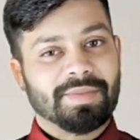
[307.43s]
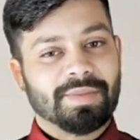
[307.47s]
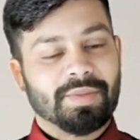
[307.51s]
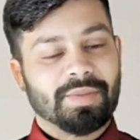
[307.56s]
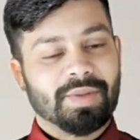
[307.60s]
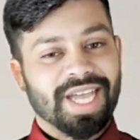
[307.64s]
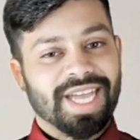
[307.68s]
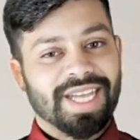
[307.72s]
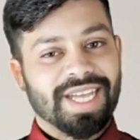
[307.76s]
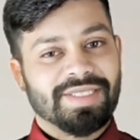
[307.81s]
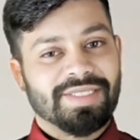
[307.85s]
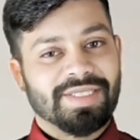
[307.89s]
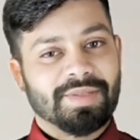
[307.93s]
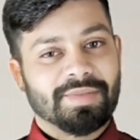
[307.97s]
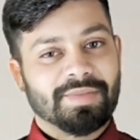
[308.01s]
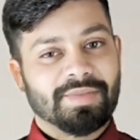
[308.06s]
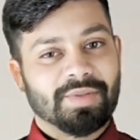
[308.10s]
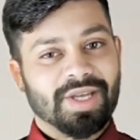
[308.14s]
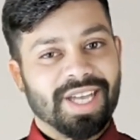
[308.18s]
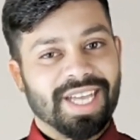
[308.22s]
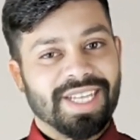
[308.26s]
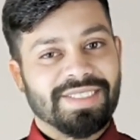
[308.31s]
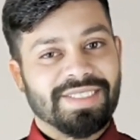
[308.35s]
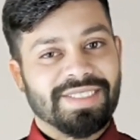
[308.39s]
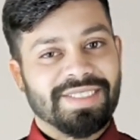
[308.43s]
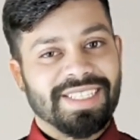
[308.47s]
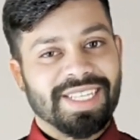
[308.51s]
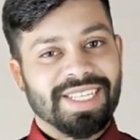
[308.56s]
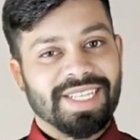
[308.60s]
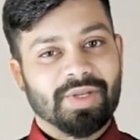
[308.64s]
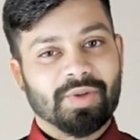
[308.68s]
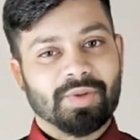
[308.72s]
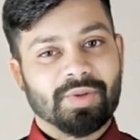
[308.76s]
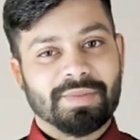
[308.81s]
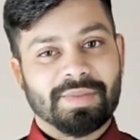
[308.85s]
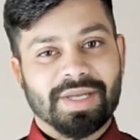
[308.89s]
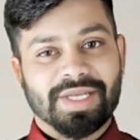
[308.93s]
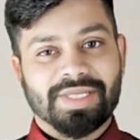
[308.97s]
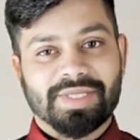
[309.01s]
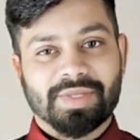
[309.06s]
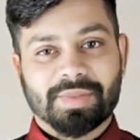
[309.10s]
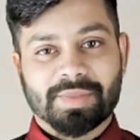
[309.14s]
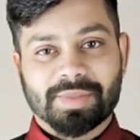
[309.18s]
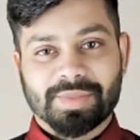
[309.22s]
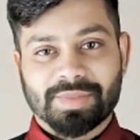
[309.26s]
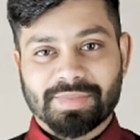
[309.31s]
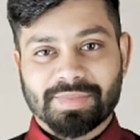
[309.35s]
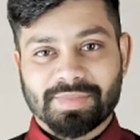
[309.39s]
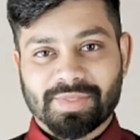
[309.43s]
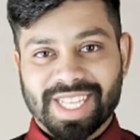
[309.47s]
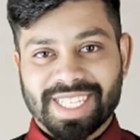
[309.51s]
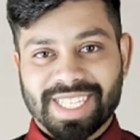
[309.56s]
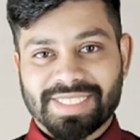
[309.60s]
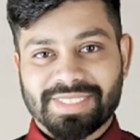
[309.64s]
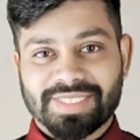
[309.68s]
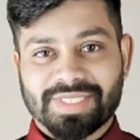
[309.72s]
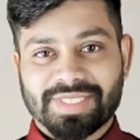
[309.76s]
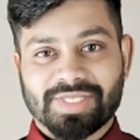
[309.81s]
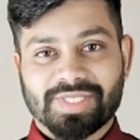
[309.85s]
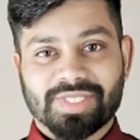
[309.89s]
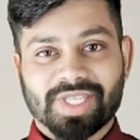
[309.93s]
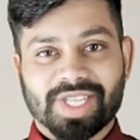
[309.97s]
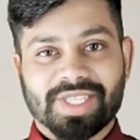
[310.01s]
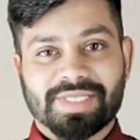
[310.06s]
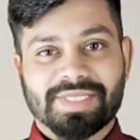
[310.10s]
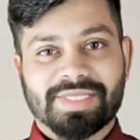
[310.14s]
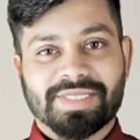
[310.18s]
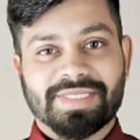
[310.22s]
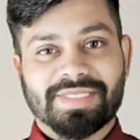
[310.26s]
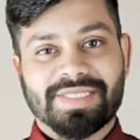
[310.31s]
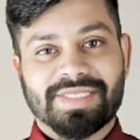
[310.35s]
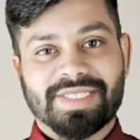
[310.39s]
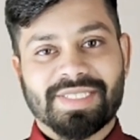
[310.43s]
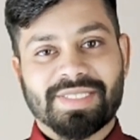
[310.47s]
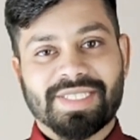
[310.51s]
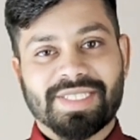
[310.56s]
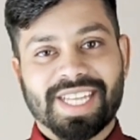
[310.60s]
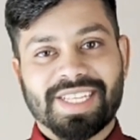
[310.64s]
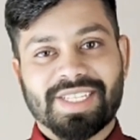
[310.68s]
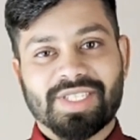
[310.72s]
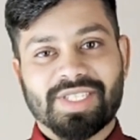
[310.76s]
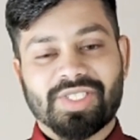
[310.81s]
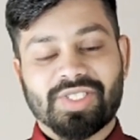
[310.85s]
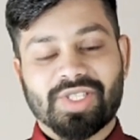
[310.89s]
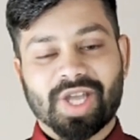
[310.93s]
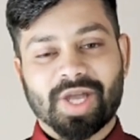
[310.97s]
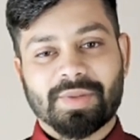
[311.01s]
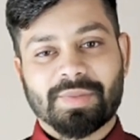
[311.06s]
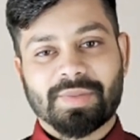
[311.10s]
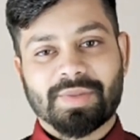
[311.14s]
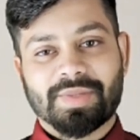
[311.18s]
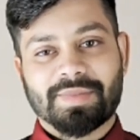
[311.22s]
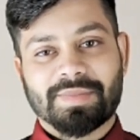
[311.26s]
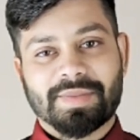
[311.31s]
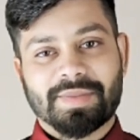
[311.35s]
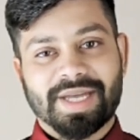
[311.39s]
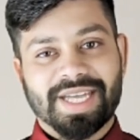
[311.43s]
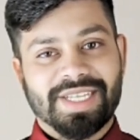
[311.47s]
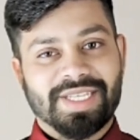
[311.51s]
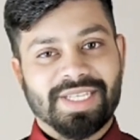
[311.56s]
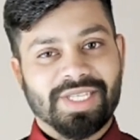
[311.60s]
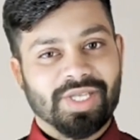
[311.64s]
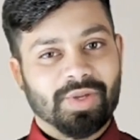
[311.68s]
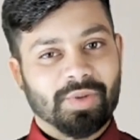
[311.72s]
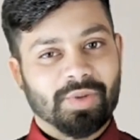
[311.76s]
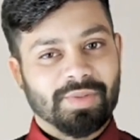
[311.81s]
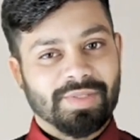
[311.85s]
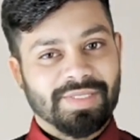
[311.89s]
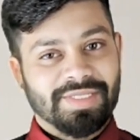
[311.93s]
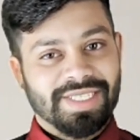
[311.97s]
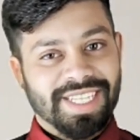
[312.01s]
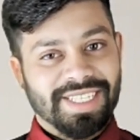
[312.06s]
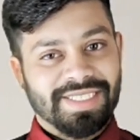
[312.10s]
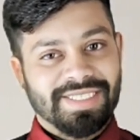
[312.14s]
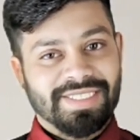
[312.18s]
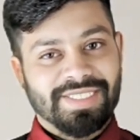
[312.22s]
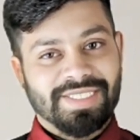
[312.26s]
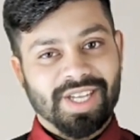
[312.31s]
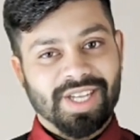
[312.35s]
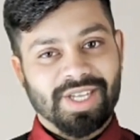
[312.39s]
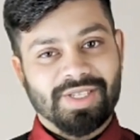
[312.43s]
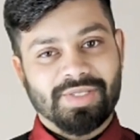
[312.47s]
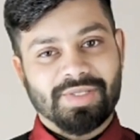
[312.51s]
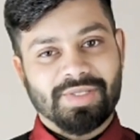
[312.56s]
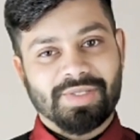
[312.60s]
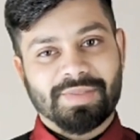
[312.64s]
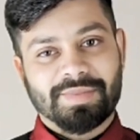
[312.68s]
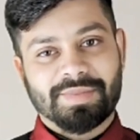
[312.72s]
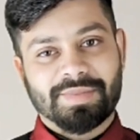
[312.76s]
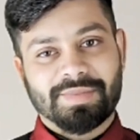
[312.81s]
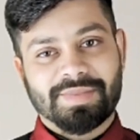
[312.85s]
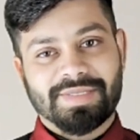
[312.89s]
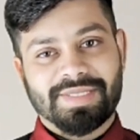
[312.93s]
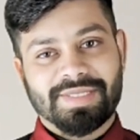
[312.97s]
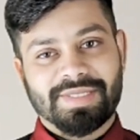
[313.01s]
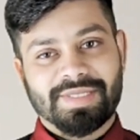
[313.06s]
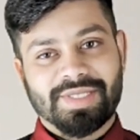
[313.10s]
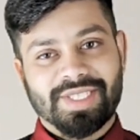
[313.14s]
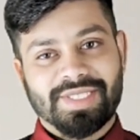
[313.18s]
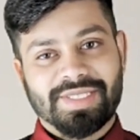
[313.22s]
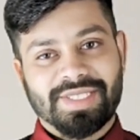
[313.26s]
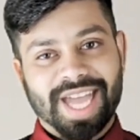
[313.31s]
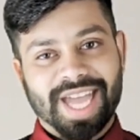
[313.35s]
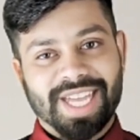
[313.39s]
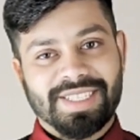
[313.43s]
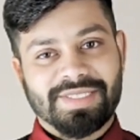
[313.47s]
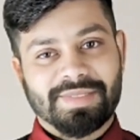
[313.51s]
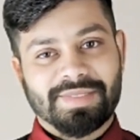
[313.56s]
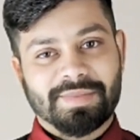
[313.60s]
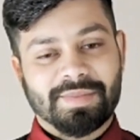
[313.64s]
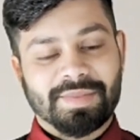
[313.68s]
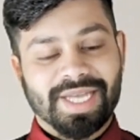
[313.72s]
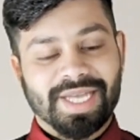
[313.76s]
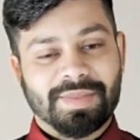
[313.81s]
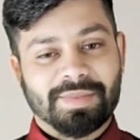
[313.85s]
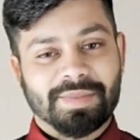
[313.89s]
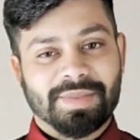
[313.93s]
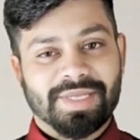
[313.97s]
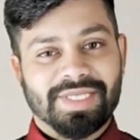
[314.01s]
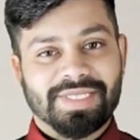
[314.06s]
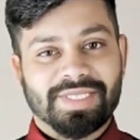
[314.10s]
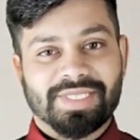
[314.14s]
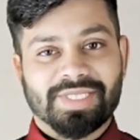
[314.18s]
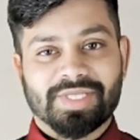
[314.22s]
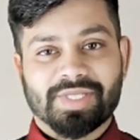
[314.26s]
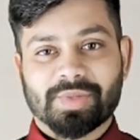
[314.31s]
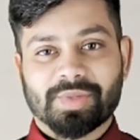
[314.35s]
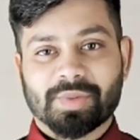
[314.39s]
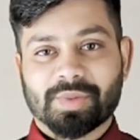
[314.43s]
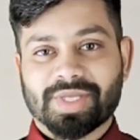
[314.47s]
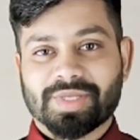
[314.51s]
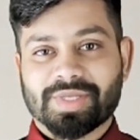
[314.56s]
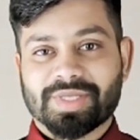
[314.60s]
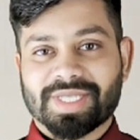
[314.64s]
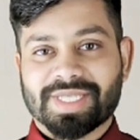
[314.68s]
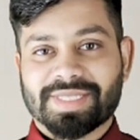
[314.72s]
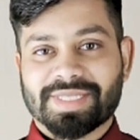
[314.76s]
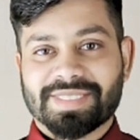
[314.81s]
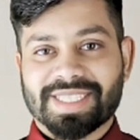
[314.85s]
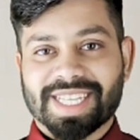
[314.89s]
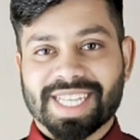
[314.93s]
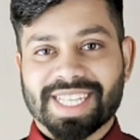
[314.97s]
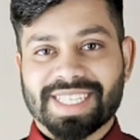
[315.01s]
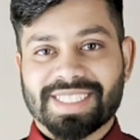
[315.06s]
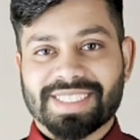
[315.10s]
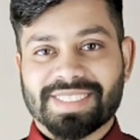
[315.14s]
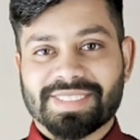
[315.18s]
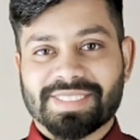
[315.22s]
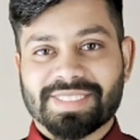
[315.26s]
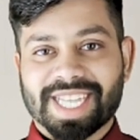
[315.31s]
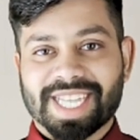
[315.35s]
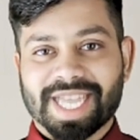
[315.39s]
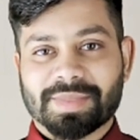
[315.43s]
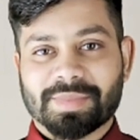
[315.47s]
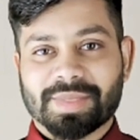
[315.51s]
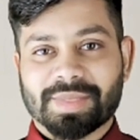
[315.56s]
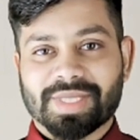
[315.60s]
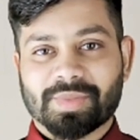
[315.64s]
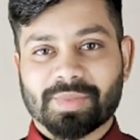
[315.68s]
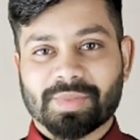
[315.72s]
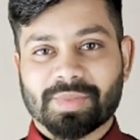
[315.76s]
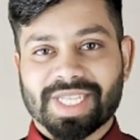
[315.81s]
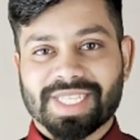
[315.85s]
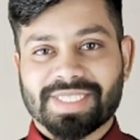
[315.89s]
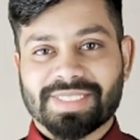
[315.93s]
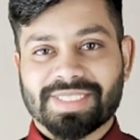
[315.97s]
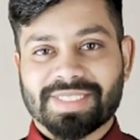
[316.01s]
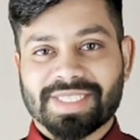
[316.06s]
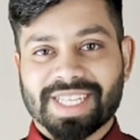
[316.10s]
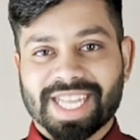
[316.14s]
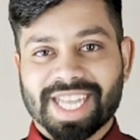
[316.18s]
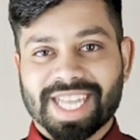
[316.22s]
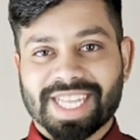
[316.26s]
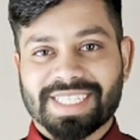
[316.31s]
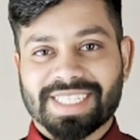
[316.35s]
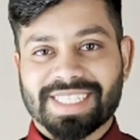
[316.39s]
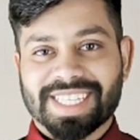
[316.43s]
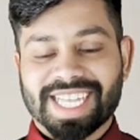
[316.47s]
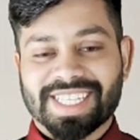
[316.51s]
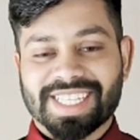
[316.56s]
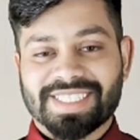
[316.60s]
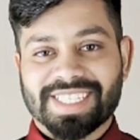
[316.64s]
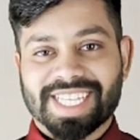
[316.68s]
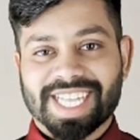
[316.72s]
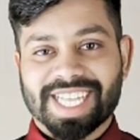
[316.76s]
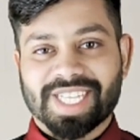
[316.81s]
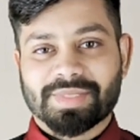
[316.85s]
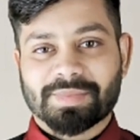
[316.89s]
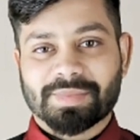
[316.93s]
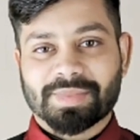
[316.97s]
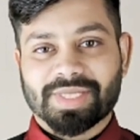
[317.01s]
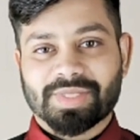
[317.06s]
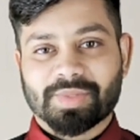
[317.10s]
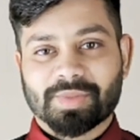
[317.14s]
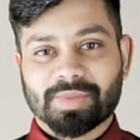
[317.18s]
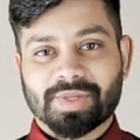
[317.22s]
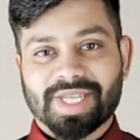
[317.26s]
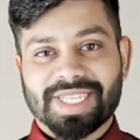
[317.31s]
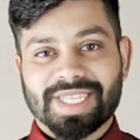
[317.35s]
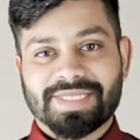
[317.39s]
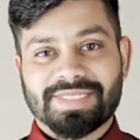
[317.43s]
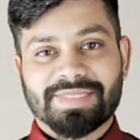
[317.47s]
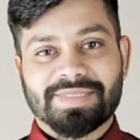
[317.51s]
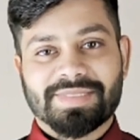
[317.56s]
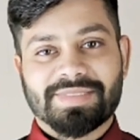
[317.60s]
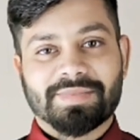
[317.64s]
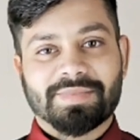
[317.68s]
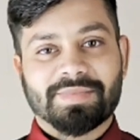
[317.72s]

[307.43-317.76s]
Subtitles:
Break the phrase into multiple phrasal chunks that a shopper might use in search, such as minimalist jewelry and diamond ring and engagement ring.